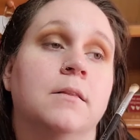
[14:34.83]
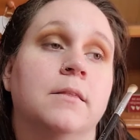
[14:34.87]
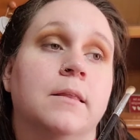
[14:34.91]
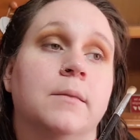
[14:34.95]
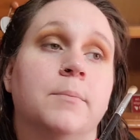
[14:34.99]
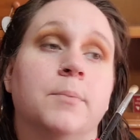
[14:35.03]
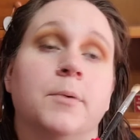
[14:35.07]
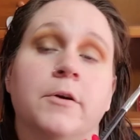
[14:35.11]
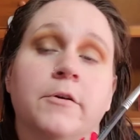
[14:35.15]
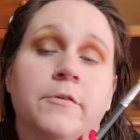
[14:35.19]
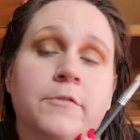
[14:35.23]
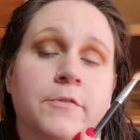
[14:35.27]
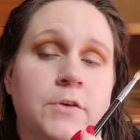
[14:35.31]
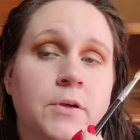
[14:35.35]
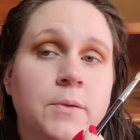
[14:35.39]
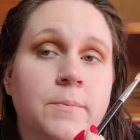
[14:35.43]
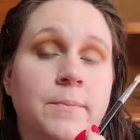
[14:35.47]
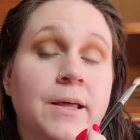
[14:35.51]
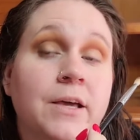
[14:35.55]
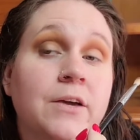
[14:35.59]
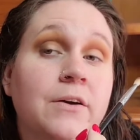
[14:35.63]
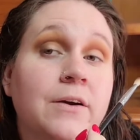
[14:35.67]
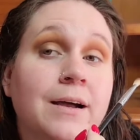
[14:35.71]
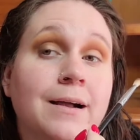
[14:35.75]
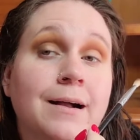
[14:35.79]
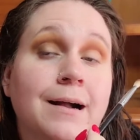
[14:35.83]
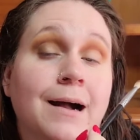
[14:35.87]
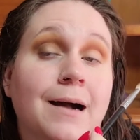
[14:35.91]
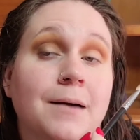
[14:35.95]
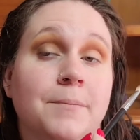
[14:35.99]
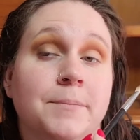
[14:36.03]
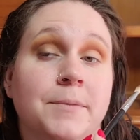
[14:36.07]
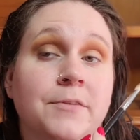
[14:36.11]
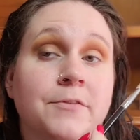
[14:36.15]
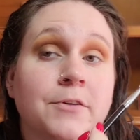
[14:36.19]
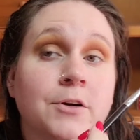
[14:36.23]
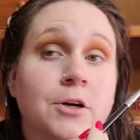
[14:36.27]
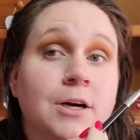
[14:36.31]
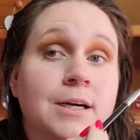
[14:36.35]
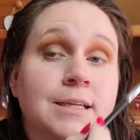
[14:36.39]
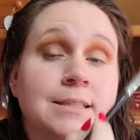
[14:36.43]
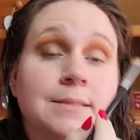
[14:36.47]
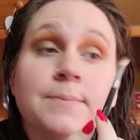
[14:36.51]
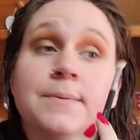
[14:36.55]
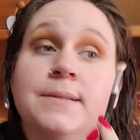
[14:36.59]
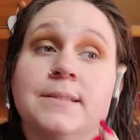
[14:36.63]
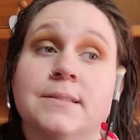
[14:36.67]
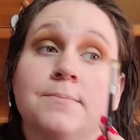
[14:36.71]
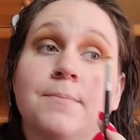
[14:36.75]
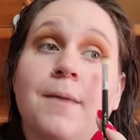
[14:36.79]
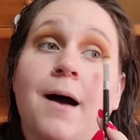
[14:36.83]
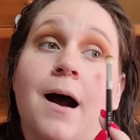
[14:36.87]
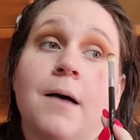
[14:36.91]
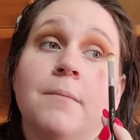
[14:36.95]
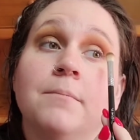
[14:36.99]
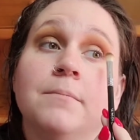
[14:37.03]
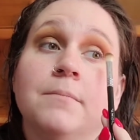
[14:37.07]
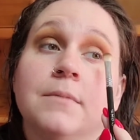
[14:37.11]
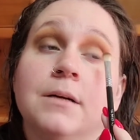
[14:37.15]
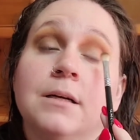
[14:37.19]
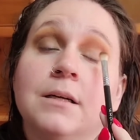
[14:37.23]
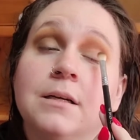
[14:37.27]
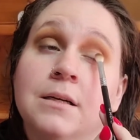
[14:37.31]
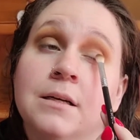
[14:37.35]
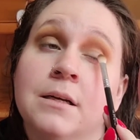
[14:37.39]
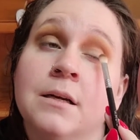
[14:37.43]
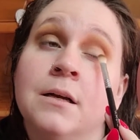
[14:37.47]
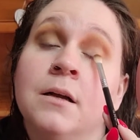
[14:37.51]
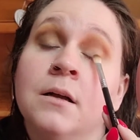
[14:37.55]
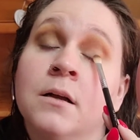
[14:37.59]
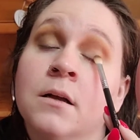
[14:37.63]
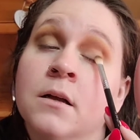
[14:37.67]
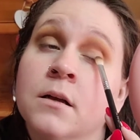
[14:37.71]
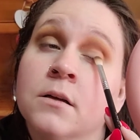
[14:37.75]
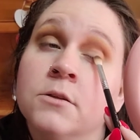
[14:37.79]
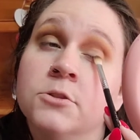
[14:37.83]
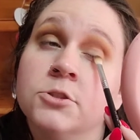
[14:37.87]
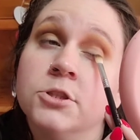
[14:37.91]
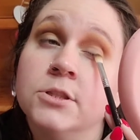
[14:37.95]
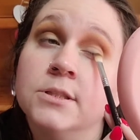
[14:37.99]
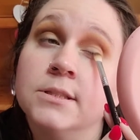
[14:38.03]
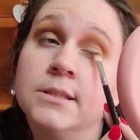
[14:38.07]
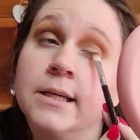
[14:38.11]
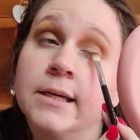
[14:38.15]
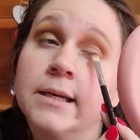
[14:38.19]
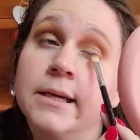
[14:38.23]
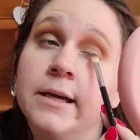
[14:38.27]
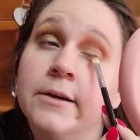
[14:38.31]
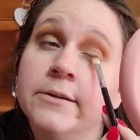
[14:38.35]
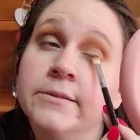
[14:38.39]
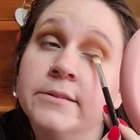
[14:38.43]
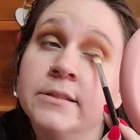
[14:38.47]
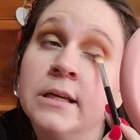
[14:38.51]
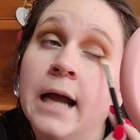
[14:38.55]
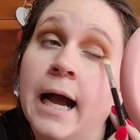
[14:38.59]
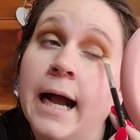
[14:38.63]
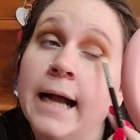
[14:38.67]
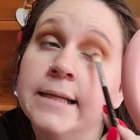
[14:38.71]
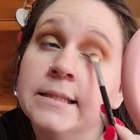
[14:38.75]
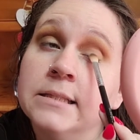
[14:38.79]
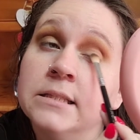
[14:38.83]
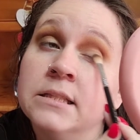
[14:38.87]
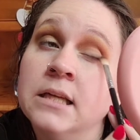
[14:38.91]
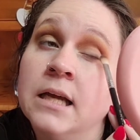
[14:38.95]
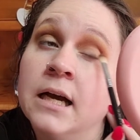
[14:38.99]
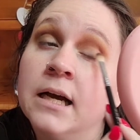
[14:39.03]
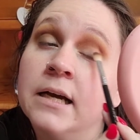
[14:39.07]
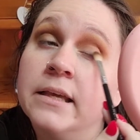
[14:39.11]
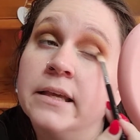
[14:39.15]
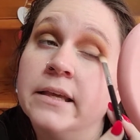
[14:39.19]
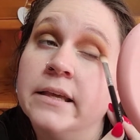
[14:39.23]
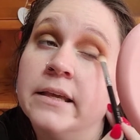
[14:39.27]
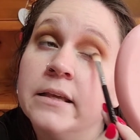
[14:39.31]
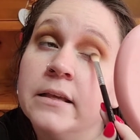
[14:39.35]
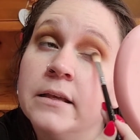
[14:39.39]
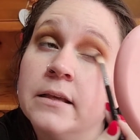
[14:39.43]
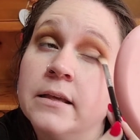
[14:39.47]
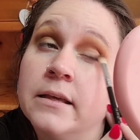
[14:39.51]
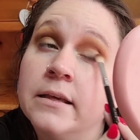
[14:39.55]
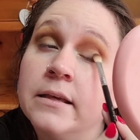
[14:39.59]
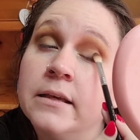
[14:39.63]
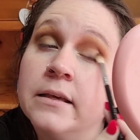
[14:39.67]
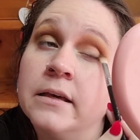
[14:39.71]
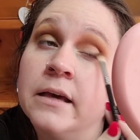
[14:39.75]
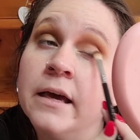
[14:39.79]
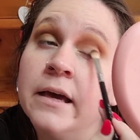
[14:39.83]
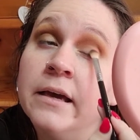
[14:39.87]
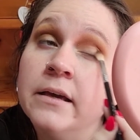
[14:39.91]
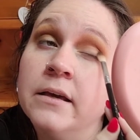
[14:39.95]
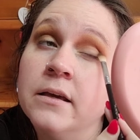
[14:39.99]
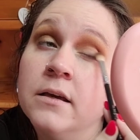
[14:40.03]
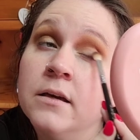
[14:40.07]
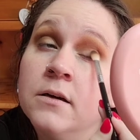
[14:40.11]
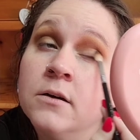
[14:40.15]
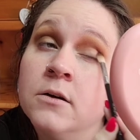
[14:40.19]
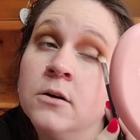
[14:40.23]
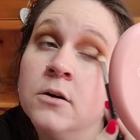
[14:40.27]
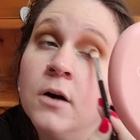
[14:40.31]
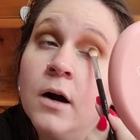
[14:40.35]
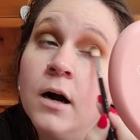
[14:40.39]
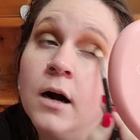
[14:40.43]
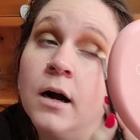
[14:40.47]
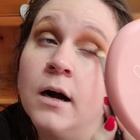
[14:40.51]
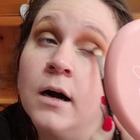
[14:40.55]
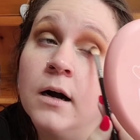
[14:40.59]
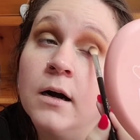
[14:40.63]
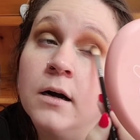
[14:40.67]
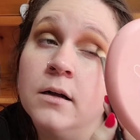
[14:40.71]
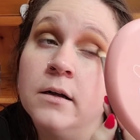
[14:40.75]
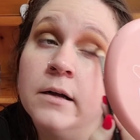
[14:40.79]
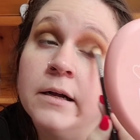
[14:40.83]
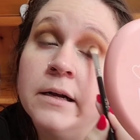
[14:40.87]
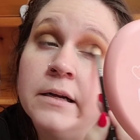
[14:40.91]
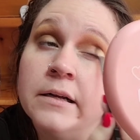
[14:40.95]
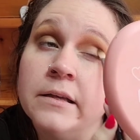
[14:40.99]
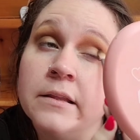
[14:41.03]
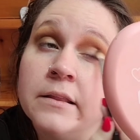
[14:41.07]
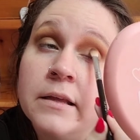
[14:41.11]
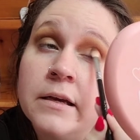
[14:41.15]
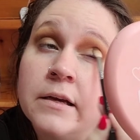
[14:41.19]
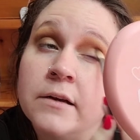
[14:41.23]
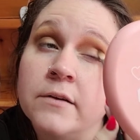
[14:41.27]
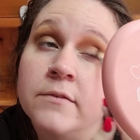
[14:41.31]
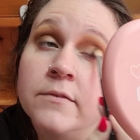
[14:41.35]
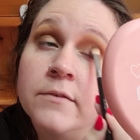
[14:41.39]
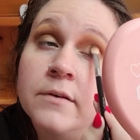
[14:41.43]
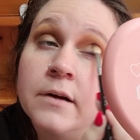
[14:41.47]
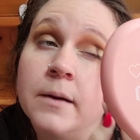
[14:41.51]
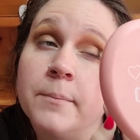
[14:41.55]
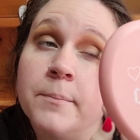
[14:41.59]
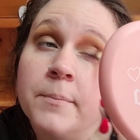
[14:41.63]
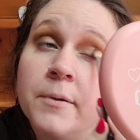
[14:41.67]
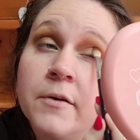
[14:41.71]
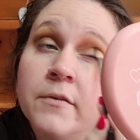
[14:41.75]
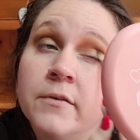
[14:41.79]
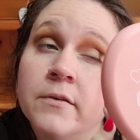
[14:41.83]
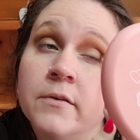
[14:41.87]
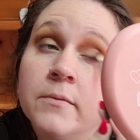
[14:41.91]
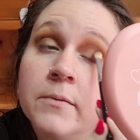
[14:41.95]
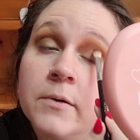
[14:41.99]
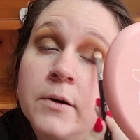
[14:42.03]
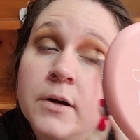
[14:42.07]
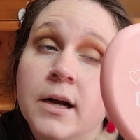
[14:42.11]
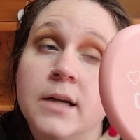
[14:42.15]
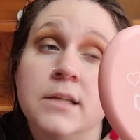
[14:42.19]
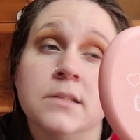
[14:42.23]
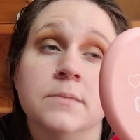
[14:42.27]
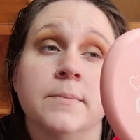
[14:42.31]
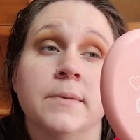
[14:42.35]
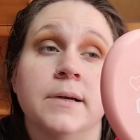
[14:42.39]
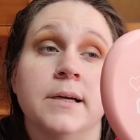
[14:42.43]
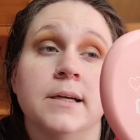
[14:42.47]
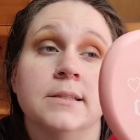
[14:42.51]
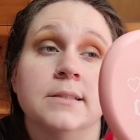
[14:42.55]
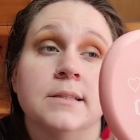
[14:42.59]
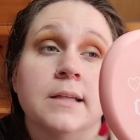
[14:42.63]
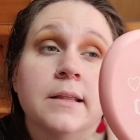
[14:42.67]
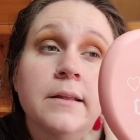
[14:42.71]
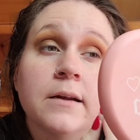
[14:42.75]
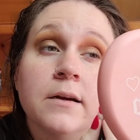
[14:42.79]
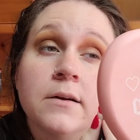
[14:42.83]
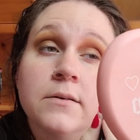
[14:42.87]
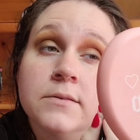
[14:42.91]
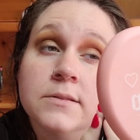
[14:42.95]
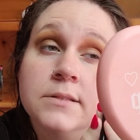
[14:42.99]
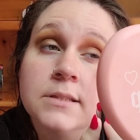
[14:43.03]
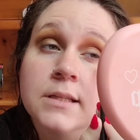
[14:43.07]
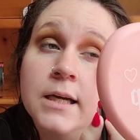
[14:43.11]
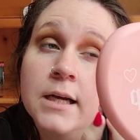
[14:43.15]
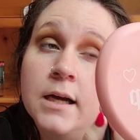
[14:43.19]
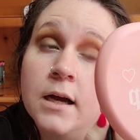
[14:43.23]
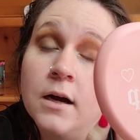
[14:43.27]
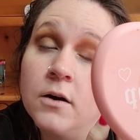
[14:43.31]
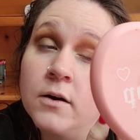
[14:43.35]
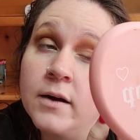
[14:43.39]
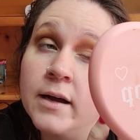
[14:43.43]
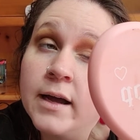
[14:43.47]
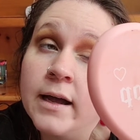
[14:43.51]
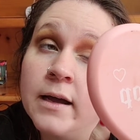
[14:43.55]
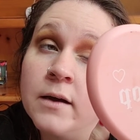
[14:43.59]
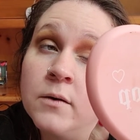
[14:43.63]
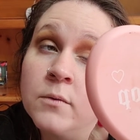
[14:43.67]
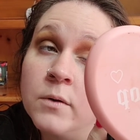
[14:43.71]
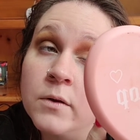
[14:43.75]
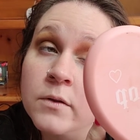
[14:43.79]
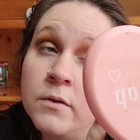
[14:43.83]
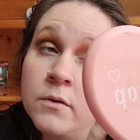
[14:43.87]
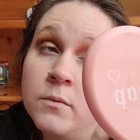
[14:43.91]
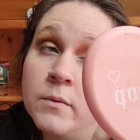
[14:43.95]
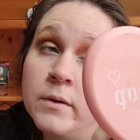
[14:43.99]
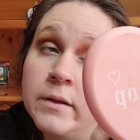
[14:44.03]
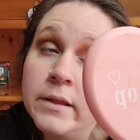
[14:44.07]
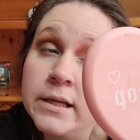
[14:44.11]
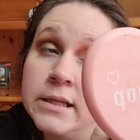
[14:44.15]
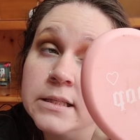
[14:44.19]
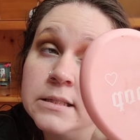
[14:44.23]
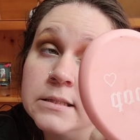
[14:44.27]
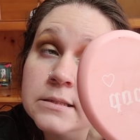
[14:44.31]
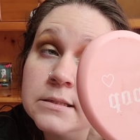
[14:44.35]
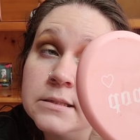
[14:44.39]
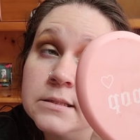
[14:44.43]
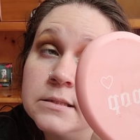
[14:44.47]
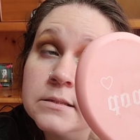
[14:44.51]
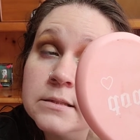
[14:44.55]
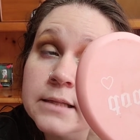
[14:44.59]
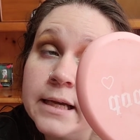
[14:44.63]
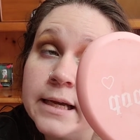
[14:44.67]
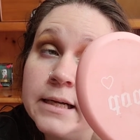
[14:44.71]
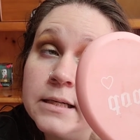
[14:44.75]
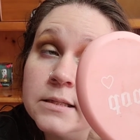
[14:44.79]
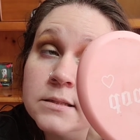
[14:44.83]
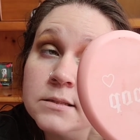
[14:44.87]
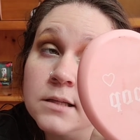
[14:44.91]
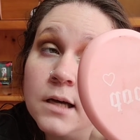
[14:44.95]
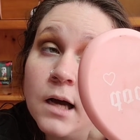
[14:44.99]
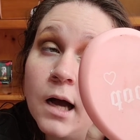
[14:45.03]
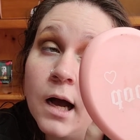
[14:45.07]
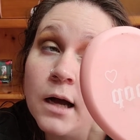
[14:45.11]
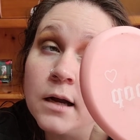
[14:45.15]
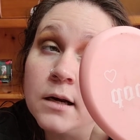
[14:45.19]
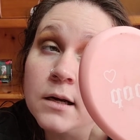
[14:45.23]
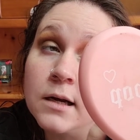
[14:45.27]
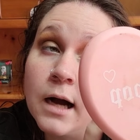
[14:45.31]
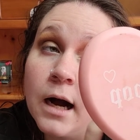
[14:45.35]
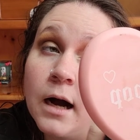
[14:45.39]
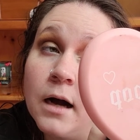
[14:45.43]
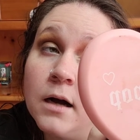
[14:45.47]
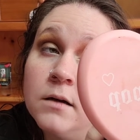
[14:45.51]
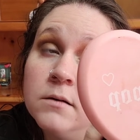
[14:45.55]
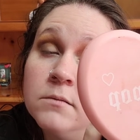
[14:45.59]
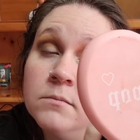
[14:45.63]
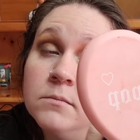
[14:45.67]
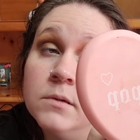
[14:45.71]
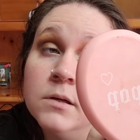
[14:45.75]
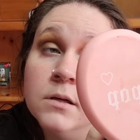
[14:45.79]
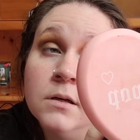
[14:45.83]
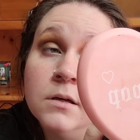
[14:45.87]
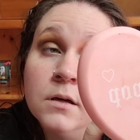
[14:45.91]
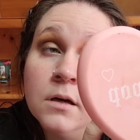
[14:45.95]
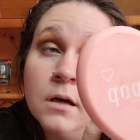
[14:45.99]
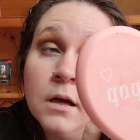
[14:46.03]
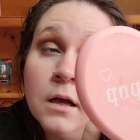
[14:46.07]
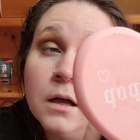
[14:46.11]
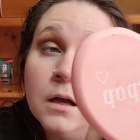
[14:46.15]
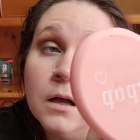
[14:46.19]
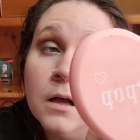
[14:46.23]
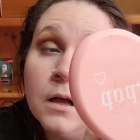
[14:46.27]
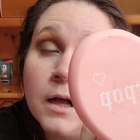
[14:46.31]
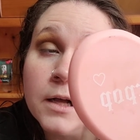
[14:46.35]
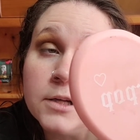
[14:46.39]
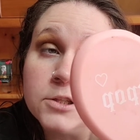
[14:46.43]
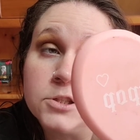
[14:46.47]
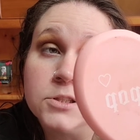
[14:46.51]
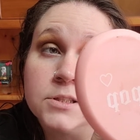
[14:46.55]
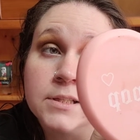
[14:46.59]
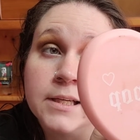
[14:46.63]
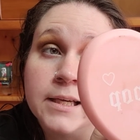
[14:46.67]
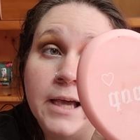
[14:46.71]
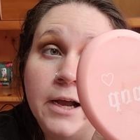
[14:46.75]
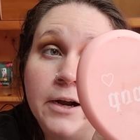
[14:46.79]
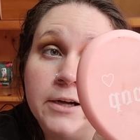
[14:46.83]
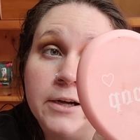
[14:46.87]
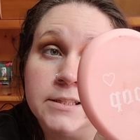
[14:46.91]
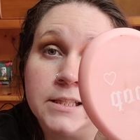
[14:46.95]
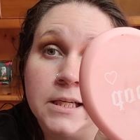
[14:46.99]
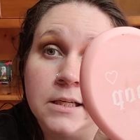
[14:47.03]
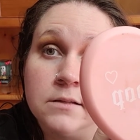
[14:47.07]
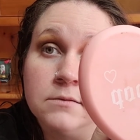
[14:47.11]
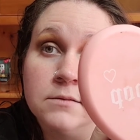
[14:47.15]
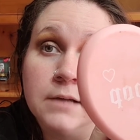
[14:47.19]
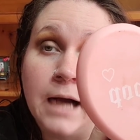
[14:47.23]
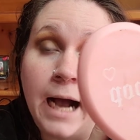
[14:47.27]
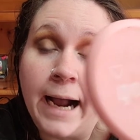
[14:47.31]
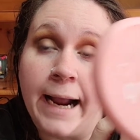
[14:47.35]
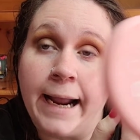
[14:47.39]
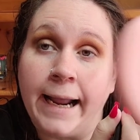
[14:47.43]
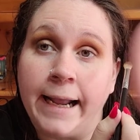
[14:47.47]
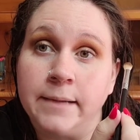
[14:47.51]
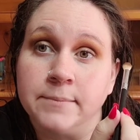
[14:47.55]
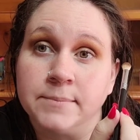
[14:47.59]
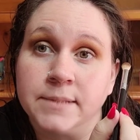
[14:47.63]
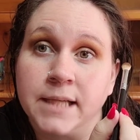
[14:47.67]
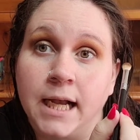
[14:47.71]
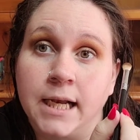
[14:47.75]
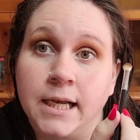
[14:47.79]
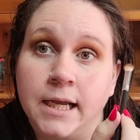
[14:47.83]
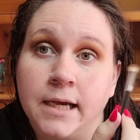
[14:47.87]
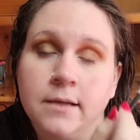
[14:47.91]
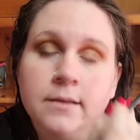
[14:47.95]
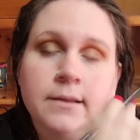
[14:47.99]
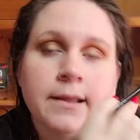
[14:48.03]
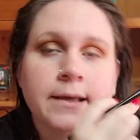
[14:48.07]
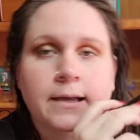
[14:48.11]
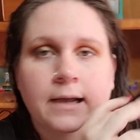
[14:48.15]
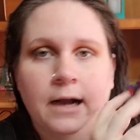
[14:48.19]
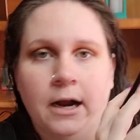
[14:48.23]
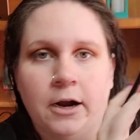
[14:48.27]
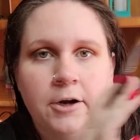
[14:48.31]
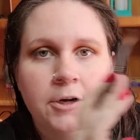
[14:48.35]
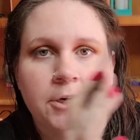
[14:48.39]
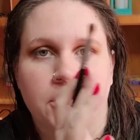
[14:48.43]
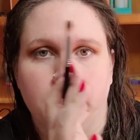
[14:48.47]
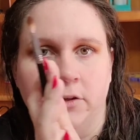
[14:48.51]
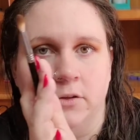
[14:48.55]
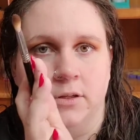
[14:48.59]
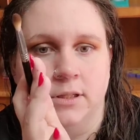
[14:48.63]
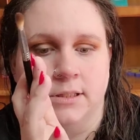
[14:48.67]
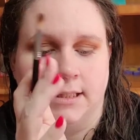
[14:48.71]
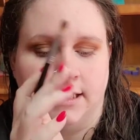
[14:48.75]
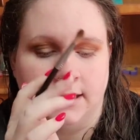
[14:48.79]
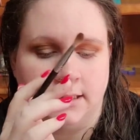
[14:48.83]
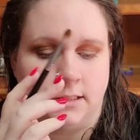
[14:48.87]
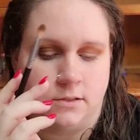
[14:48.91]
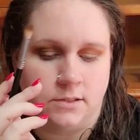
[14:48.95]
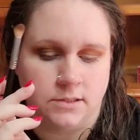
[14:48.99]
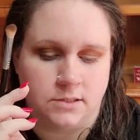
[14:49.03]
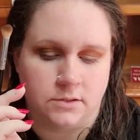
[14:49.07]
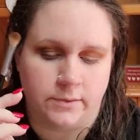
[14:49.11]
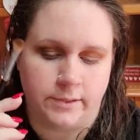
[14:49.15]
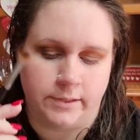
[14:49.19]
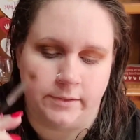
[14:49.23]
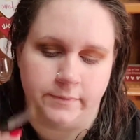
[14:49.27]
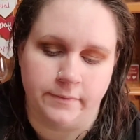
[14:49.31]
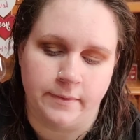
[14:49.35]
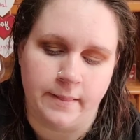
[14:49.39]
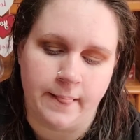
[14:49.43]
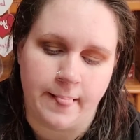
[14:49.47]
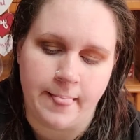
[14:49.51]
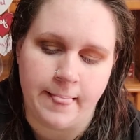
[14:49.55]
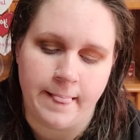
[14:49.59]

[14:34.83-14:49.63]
the perfume that you had gotten me for Christmas, Mom. And she's like, Carrington, I did not get you a perfume for Christmas. And then I was like, okay, well, the one that Santa had gotten me. And she's like, Carrington, I am Santa. Like, I already knew that Santa wasn't real.